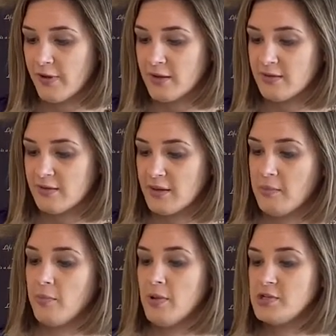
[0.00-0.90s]
fell
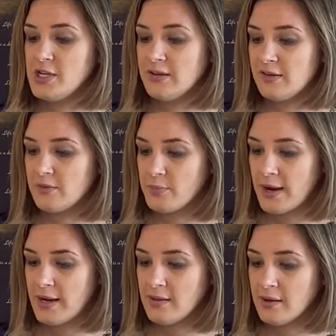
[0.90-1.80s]
asleep while Jesus
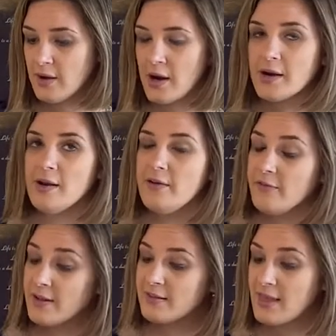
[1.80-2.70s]
prayed in the Garden
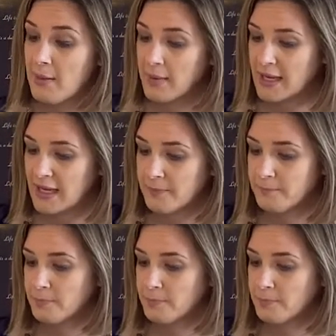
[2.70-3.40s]
of Gethsemane.